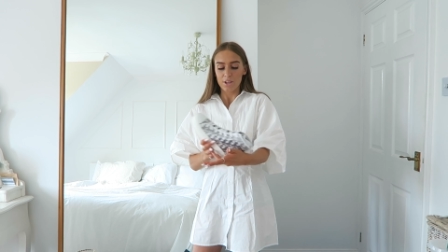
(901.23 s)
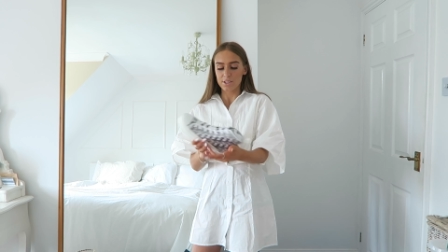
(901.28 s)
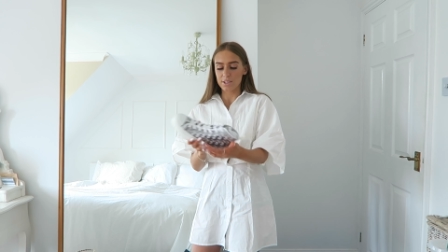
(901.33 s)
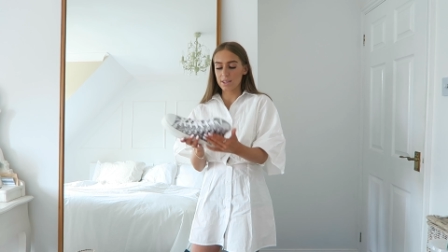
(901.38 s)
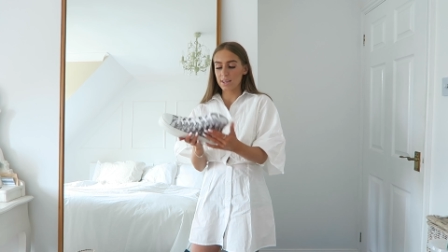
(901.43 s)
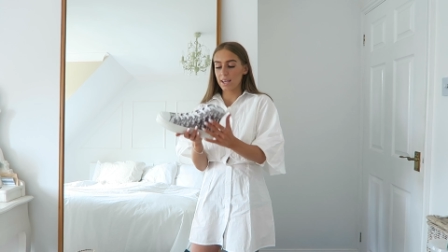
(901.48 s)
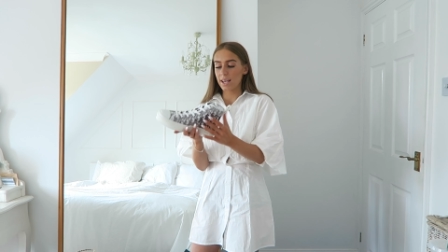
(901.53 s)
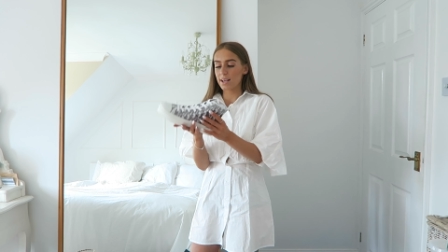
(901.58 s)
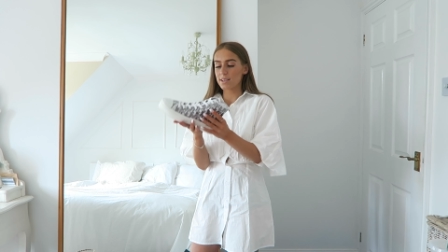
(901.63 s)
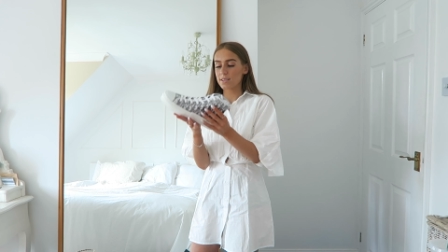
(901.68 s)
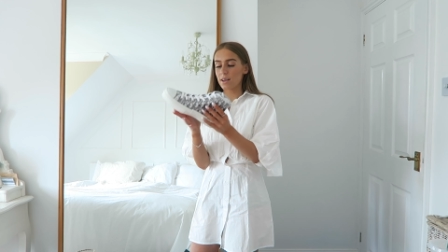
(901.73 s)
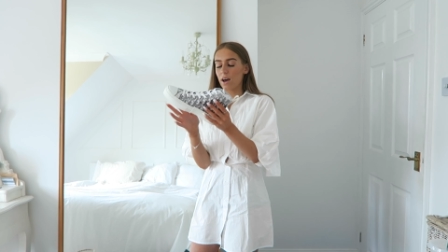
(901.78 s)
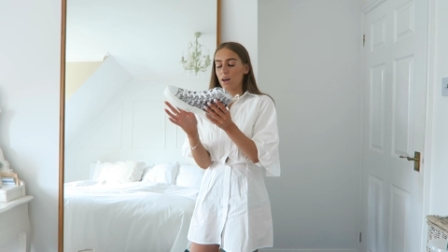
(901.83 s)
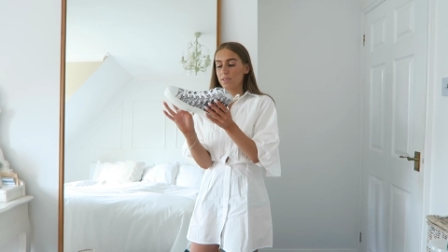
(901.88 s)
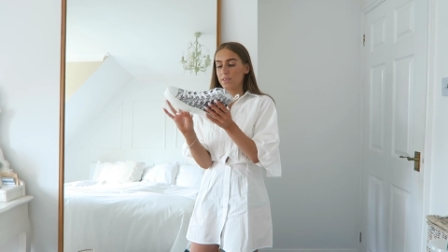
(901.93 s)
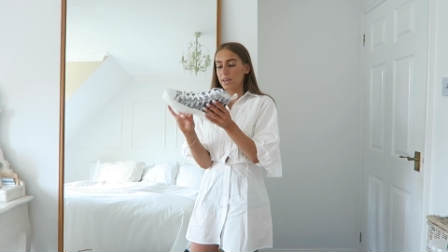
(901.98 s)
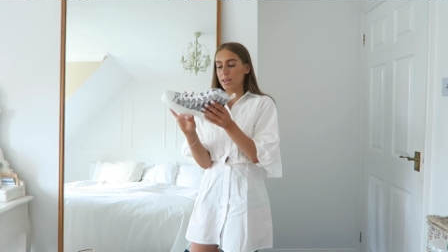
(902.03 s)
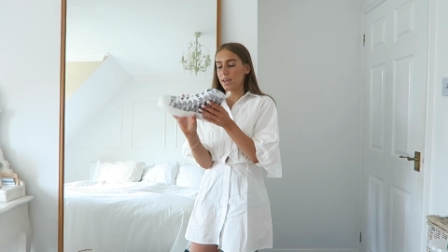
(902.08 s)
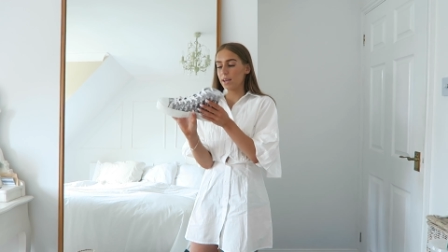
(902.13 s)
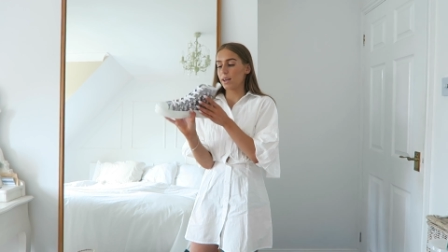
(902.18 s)
So these
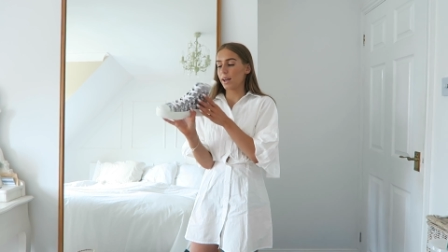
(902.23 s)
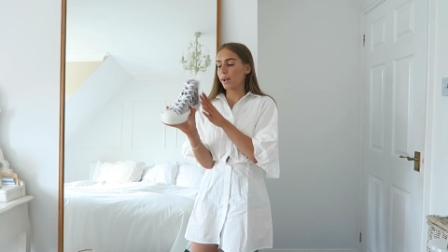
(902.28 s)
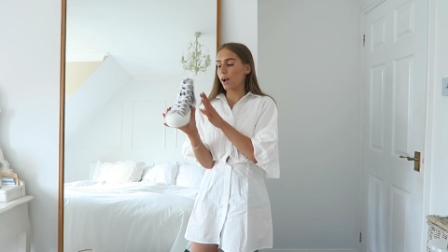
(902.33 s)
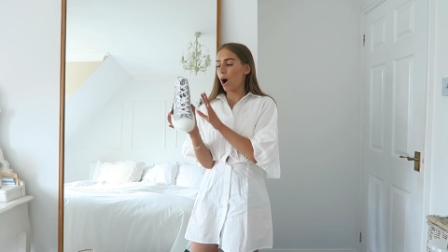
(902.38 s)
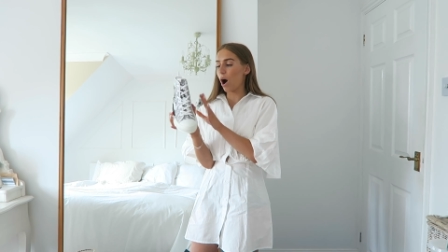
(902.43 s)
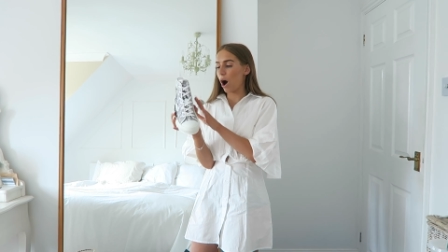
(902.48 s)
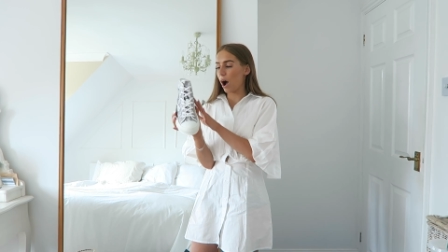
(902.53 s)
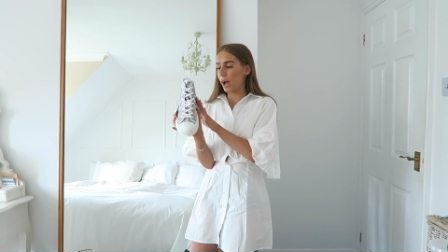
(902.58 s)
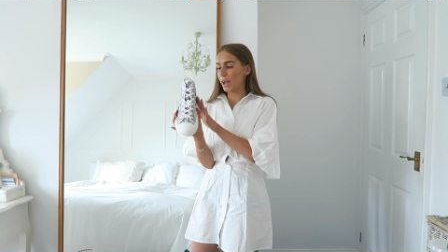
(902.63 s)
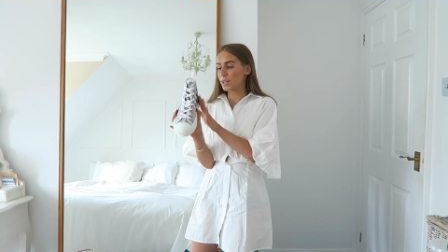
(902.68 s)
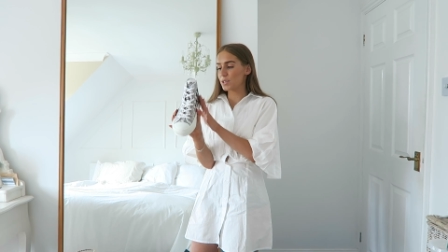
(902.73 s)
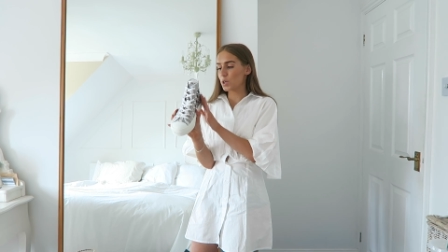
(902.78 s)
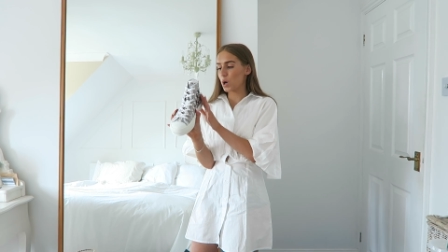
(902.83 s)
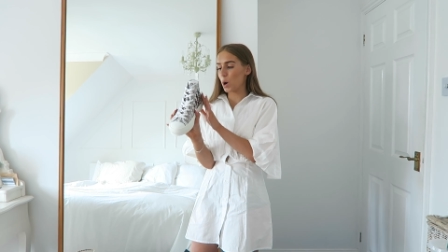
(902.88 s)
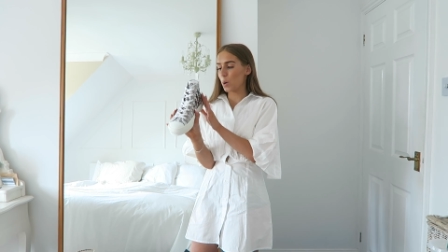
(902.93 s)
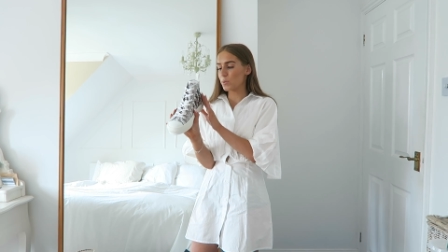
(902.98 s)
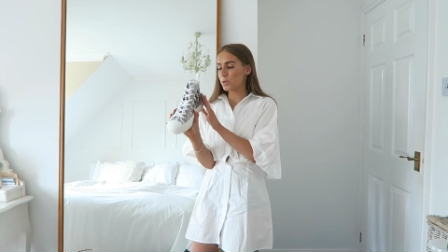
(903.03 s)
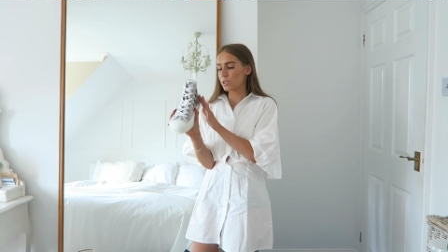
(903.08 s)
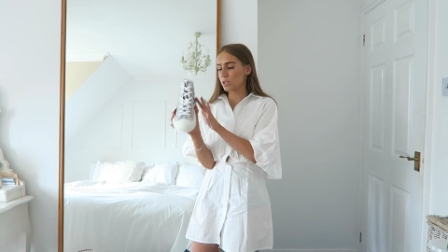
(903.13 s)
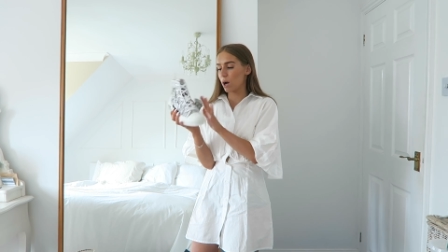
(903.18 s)
are the like high
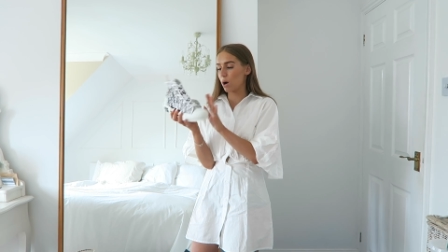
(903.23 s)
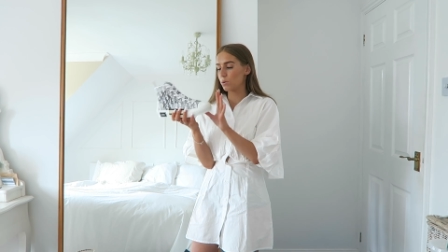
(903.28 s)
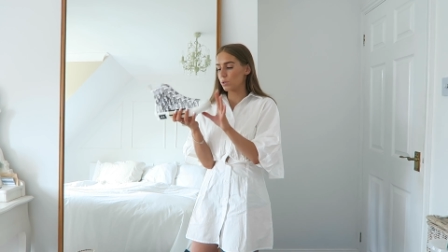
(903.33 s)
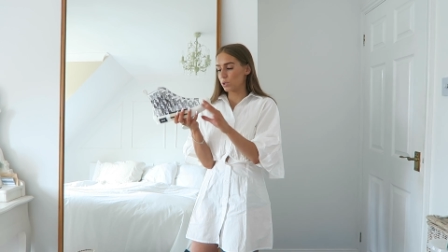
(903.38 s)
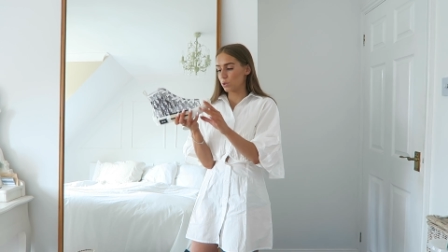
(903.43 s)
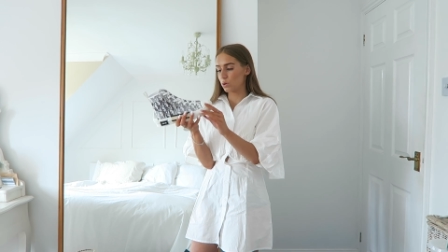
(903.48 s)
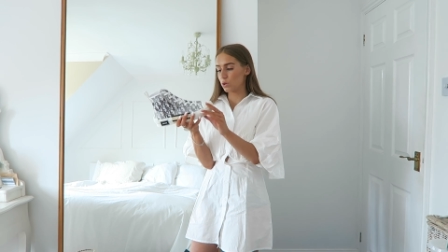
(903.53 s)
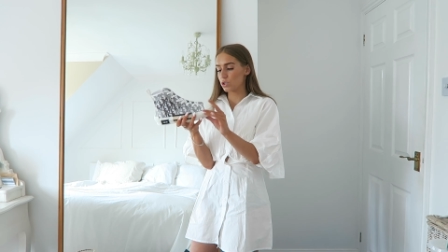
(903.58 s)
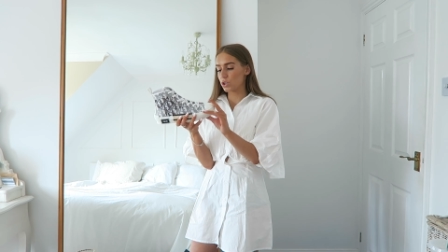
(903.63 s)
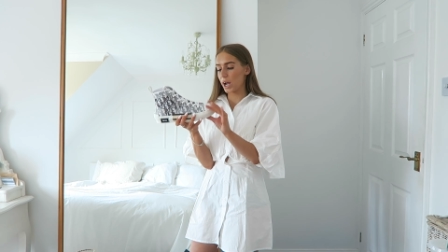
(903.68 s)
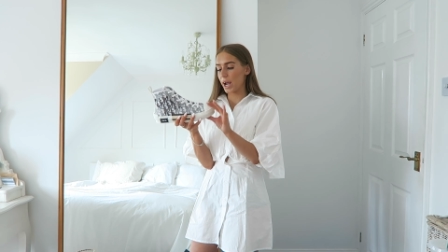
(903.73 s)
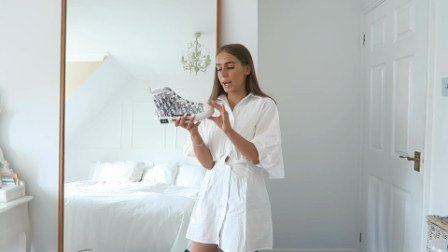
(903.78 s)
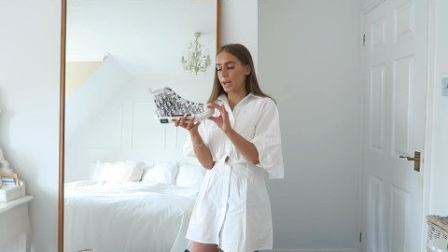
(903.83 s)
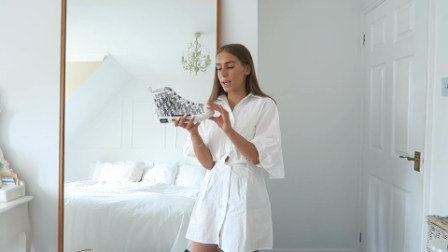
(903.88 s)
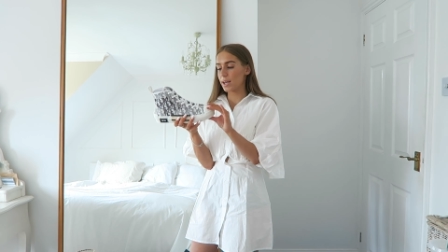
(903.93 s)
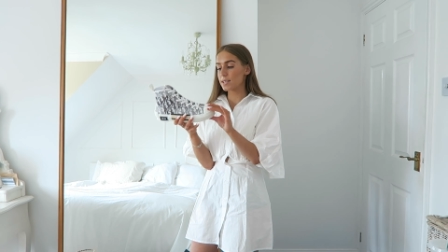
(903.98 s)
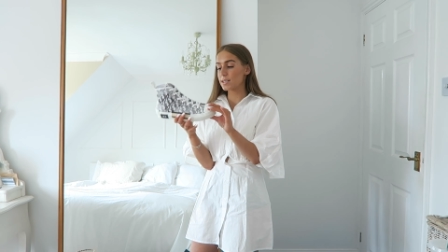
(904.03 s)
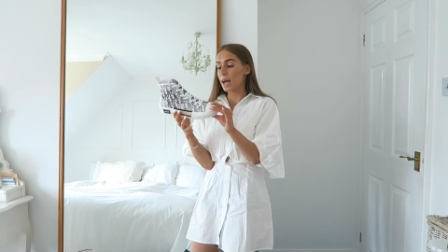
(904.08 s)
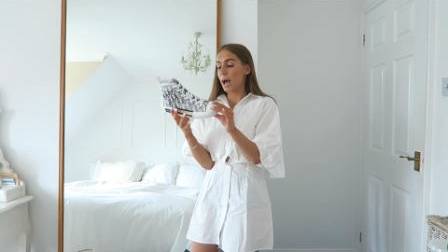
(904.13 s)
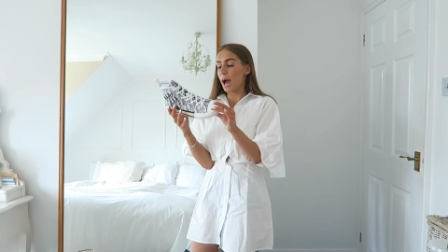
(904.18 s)
top style Dior
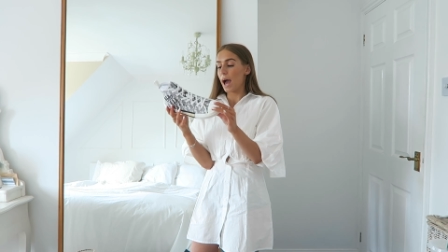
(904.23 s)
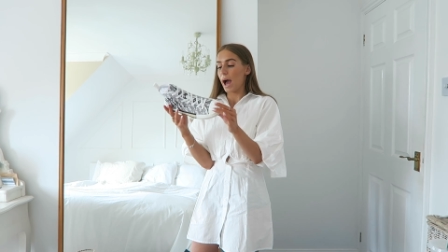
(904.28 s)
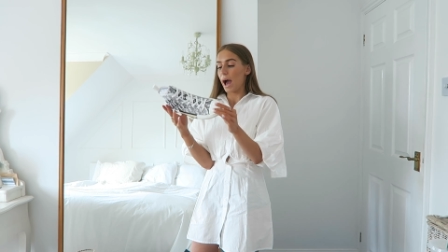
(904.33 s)
trainers